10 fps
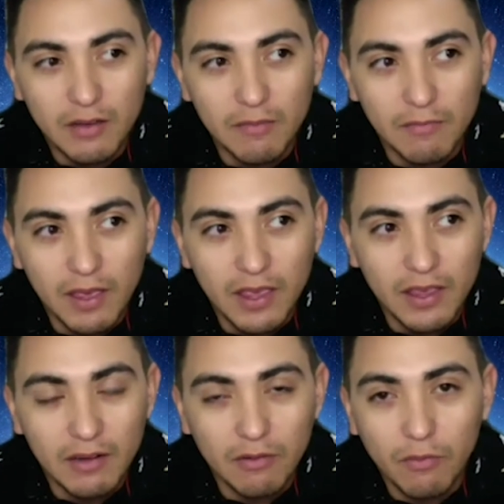
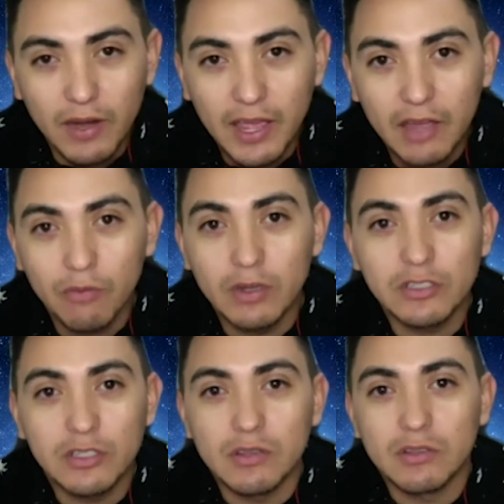And when I had
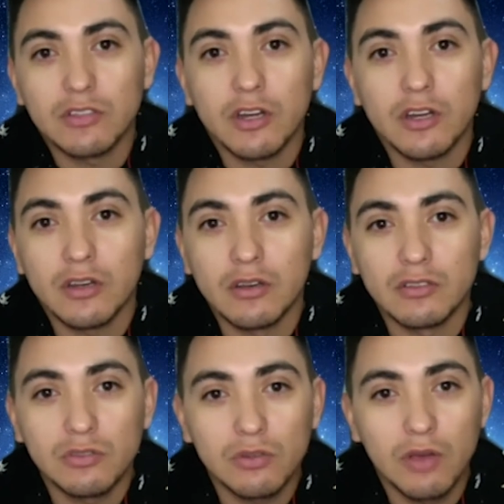originally started
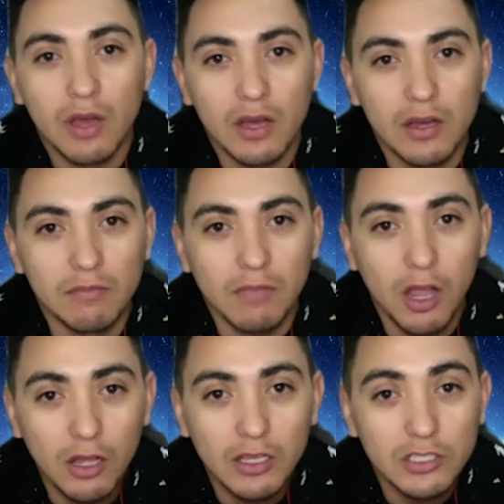
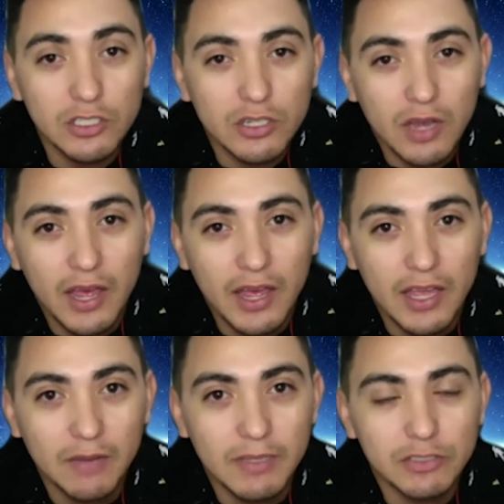college at
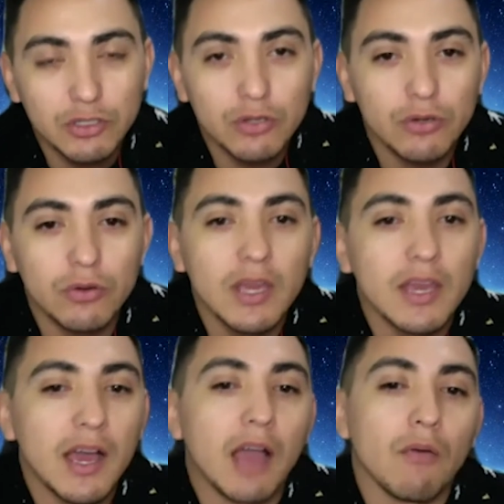NMSU,
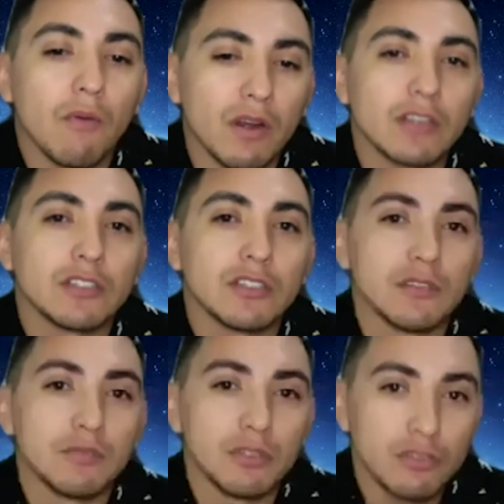I wanted
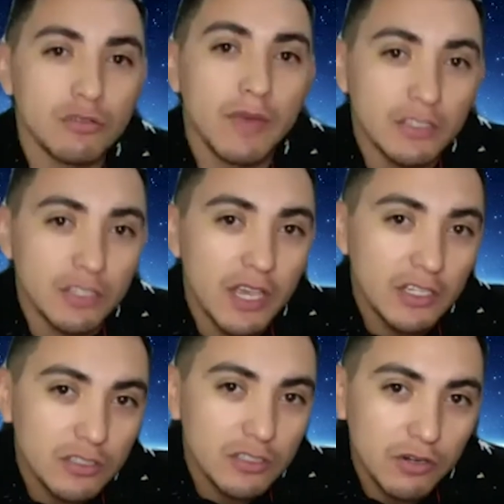to pursue my
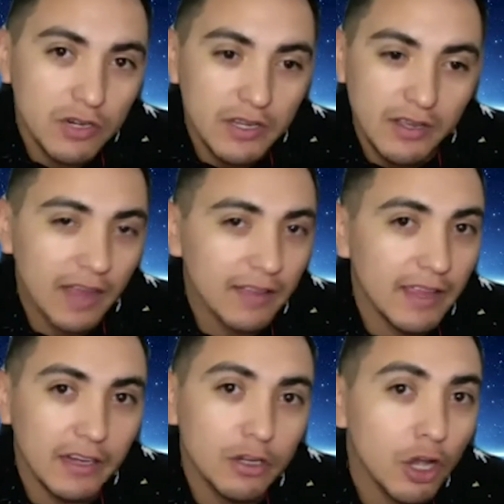education degree. I
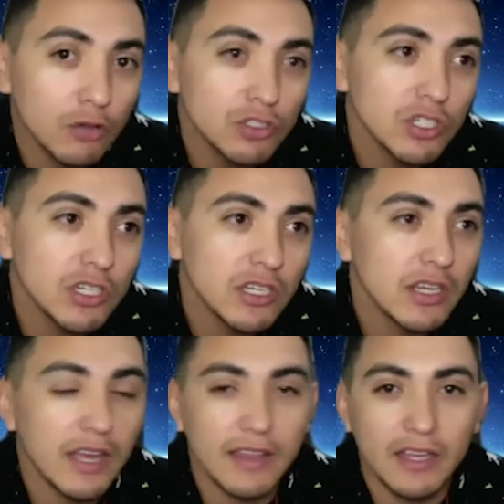like
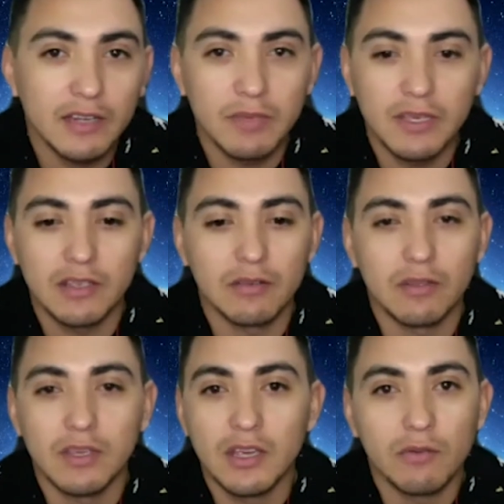coaching. I like being
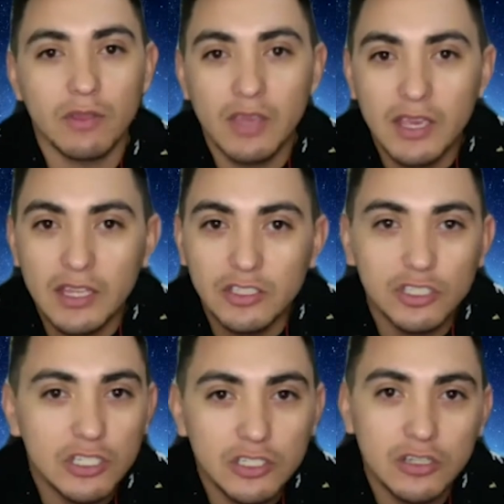with kids,
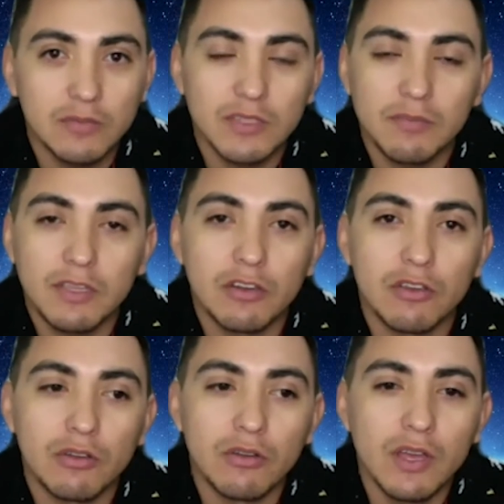teaching them something
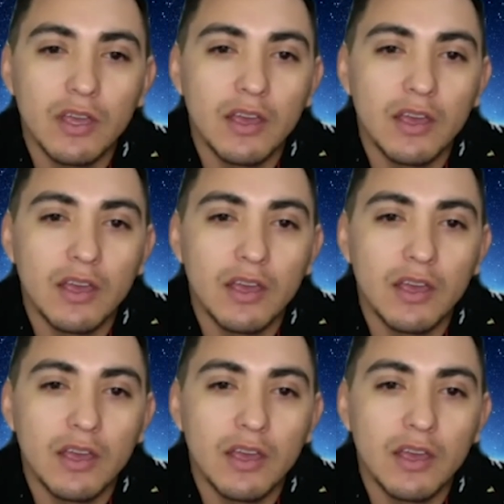new.